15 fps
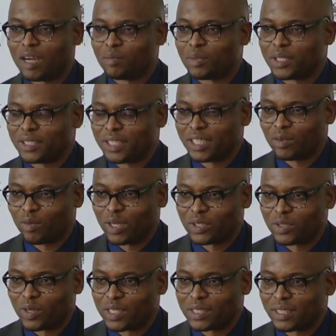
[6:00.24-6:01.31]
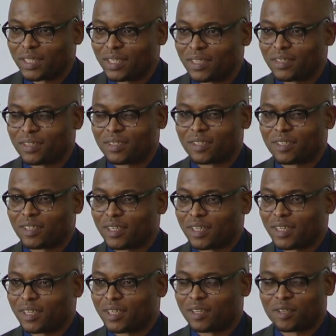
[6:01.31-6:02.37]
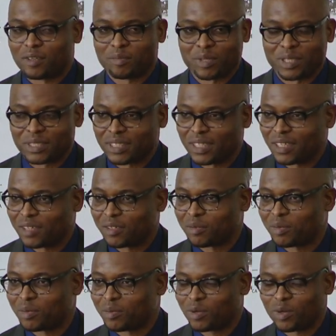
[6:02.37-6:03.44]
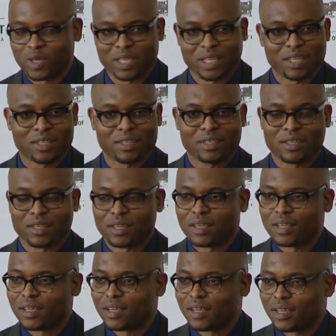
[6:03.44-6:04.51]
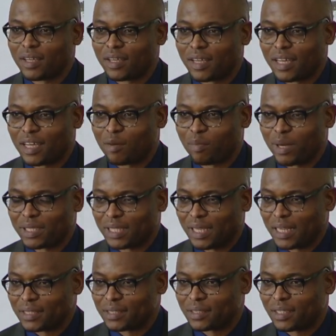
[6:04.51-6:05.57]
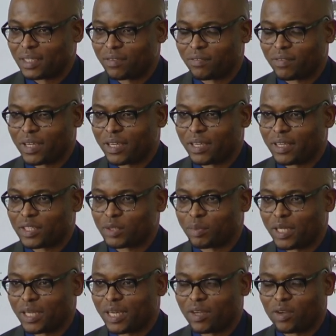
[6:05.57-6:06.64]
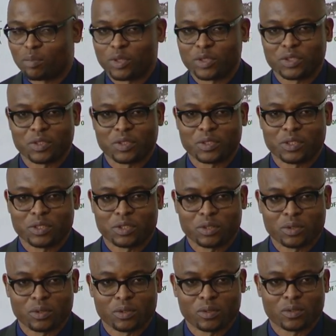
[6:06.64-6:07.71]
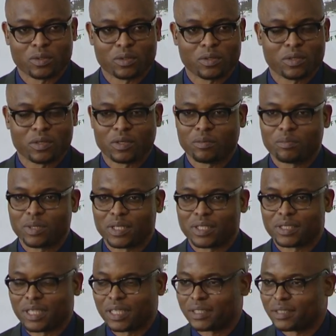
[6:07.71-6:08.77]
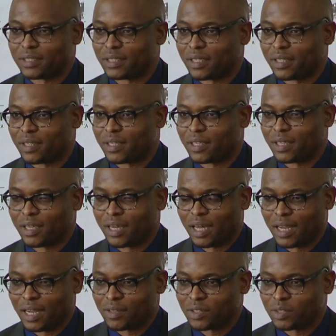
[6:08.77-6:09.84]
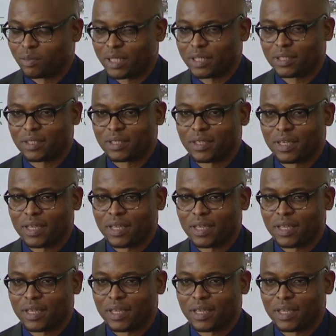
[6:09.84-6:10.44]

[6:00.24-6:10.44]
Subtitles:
appreciate what you are saying, Mr. Mkokeli, but let's give the Speaker an opportunity to present the announcement,